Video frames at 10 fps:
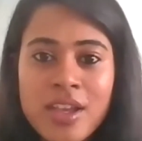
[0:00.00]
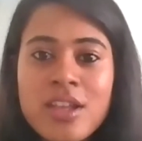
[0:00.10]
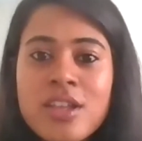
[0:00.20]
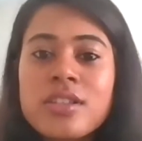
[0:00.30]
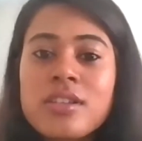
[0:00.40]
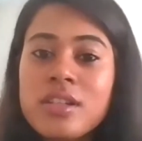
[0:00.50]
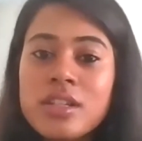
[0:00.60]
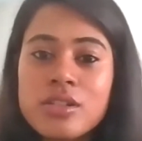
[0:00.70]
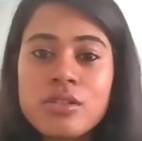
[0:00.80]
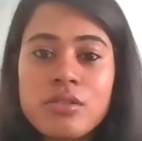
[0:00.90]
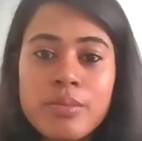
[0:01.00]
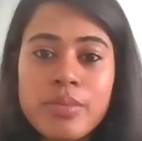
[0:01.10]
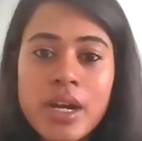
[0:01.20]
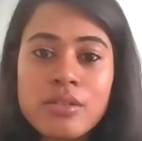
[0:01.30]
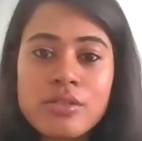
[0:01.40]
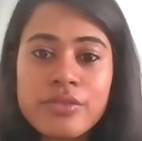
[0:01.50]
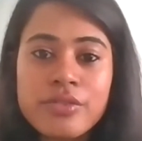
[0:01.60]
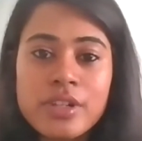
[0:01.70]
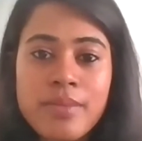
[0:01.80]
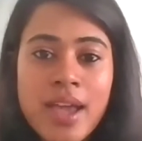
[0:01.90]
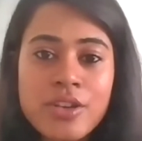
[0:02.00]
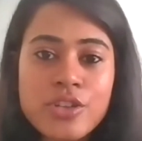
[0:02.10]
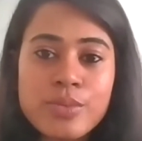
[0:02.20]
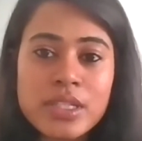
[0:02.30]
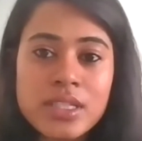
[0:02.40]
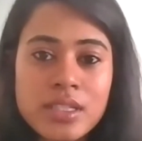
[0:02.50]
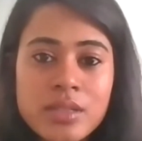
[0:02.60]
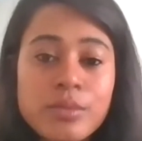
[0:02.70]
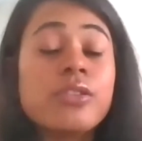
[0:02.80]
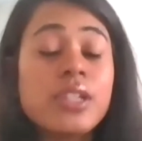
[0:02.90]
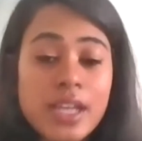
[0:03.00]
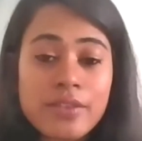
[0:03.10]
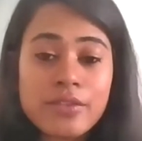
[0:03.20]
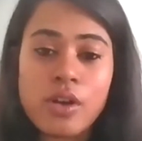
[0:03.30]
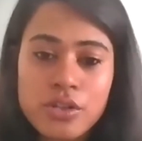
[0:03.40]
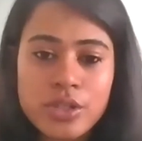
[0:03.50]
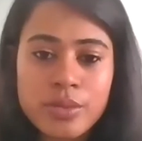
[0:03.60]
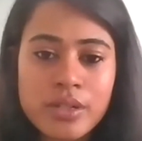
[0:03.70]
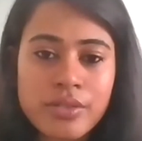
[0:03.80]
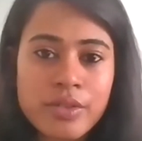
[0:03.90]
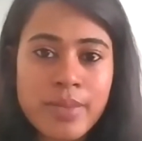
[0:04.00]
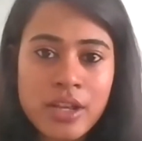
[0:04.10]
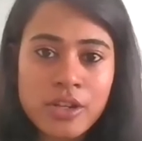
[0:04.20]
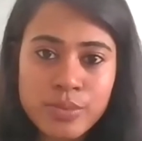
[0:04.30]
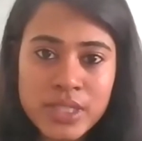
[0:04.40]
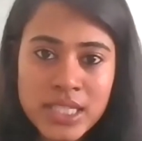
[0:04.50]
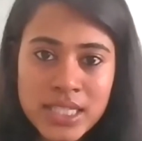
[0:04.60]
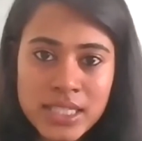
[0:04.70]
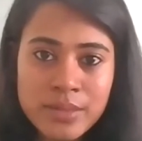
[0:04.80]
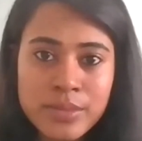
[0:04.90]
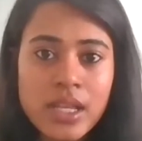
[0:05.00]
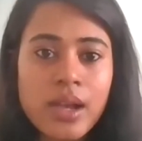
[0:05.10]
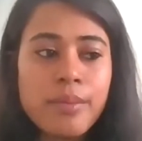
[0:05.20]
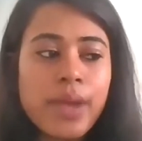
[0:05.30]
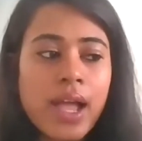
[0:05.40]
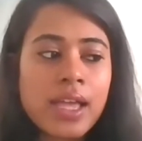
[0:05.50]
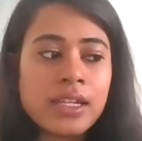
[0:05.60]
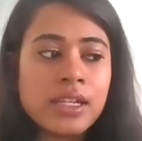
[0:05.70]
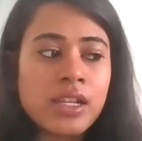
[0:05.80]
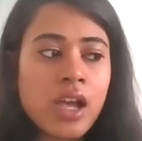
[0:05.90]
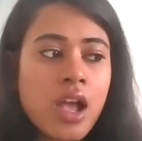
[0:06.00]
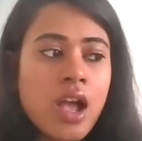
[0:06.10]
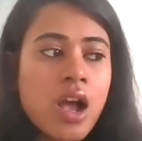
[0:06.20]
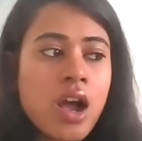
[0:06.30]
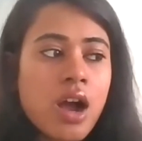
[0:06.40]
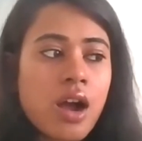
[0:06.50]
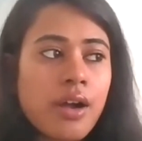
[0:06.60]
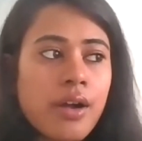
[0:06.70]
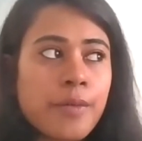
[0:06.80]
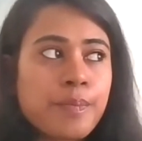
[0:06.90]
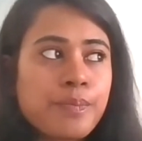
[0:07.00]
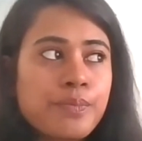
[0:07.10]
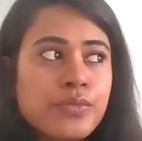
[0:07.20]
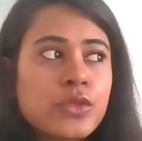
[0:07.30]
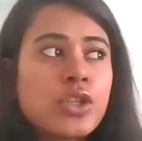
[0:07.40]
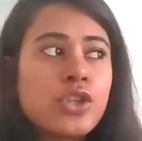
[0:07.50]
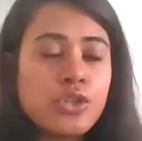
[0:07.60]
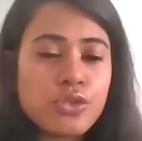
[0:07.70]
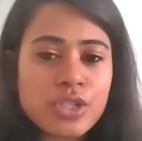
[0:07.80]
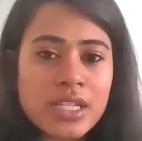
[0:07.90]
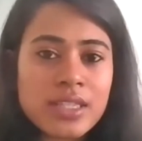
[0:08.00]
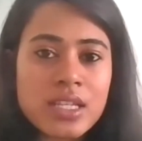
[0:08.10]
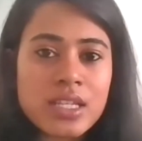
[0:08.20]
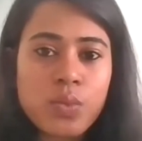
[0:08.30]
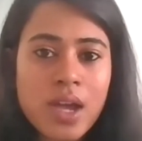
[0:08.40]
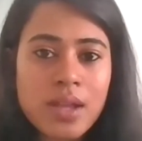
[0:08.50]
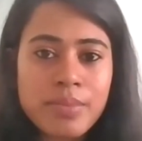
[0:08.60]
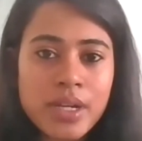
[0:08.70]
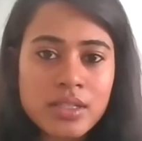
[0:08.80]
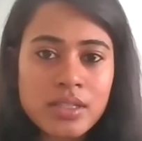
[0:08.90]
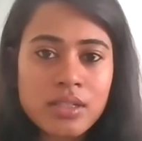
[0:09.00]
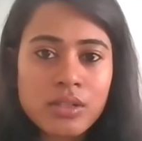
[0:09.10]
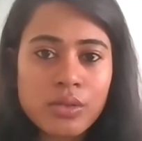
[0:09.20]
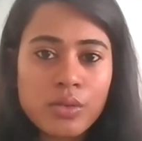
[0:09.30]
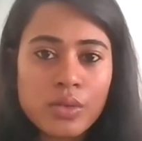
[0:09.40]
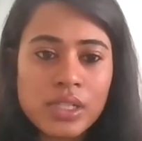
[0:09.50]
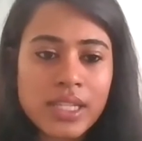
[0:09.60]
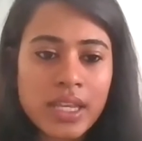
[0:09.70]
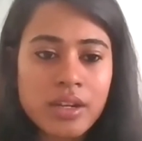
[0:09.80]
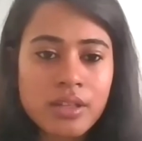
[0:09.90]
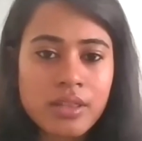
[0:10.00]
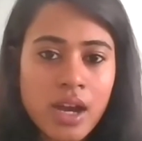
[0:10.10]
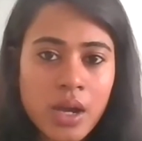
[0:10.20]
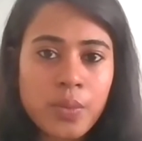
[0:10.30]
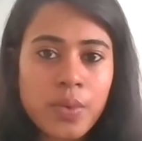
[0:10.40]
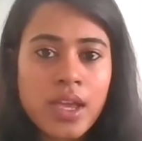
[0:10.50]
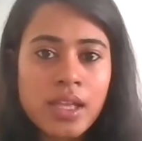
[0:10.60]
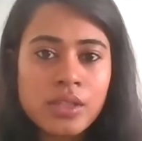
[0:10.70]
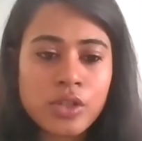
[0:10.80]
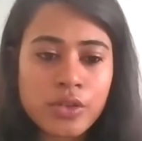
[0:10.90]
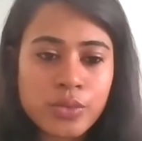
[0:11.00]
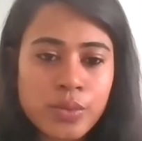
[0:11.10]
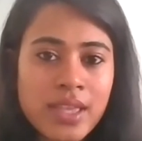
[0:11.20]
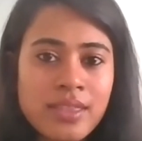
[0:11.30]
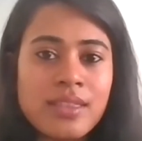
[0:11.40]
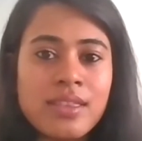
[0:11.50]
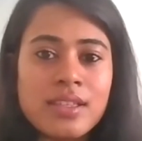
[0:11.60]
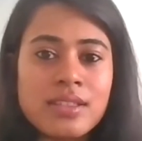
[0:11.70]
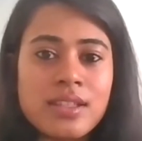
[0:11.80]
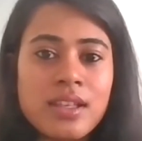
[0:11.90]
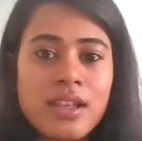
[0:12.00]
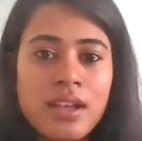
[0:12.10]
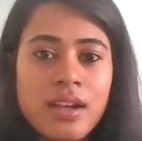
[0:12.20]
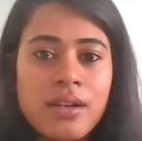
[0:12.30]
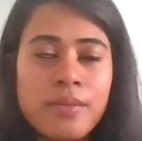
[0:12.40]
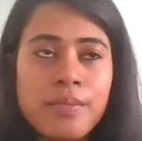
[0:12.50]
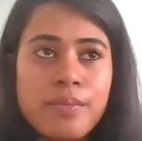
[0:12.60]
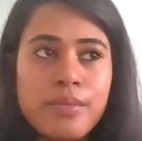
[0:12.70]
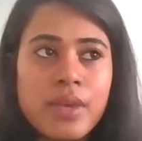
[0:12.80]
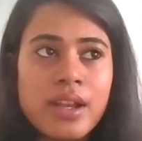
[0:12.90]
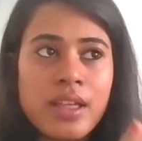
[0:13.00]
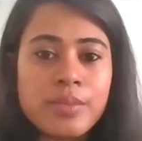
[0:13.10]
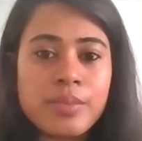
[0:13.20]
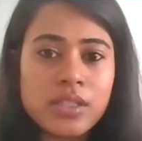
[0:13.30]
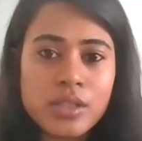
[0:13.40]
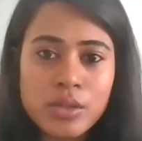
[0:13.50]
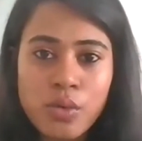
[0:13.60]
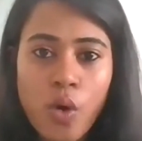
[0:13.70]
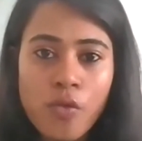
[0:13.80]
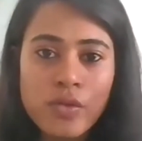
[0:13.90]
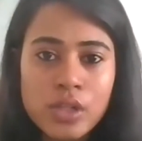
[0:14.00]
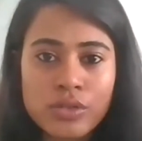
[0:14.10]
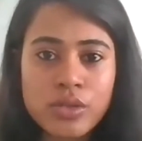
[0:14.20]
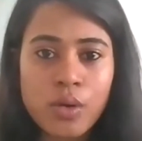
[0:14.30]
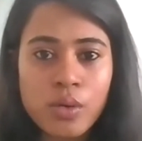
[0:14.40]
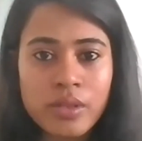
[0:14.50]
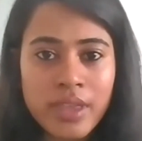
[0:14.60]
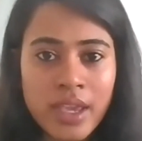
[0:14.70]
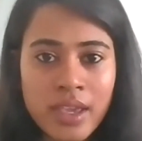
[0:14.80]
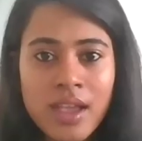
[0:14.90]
So you need to know about different management systems. You need to have a knowledge about different management systems. And uh, so usually there's one person who will take care of the hardware and software, and then there's uh, another person who overlooks the whole thing.